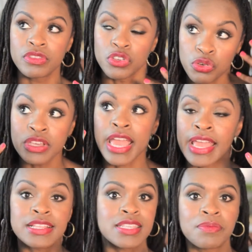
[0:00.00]

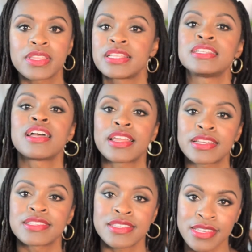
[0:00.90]
create something that did not
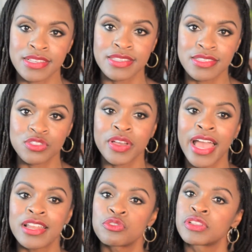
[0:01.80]
exist. So I
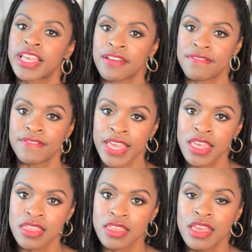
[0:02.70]
had to really have
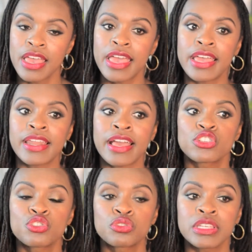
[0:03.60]
faith and
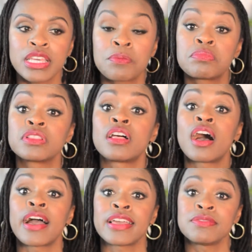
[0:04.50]
actually
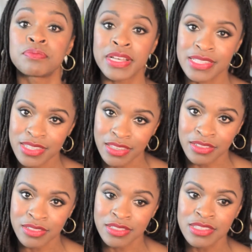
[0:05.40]
apply my
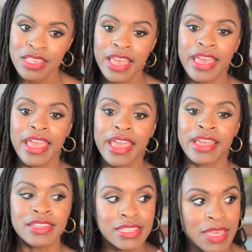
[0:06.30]
skills
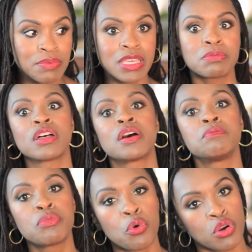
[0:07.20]
and get people
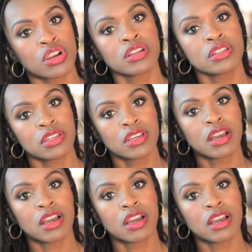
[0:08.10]
onboard